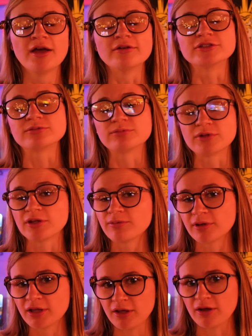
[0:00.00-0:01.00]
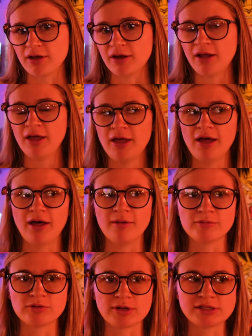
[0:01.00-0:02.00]
It was really, really good.
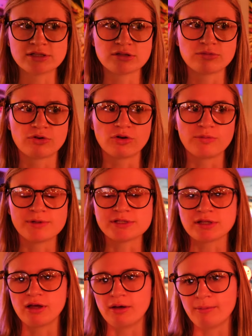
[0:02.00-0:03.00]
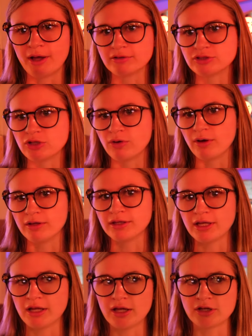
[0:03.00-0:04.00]
Um, the rest of the group is about to go on
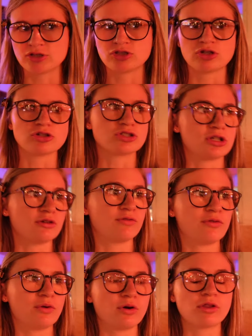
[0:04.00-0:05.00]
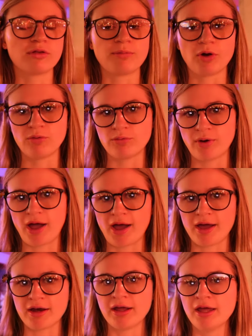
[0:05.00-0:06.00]
the excursion for the boat
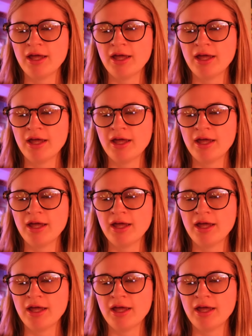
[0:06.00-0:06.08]
ride.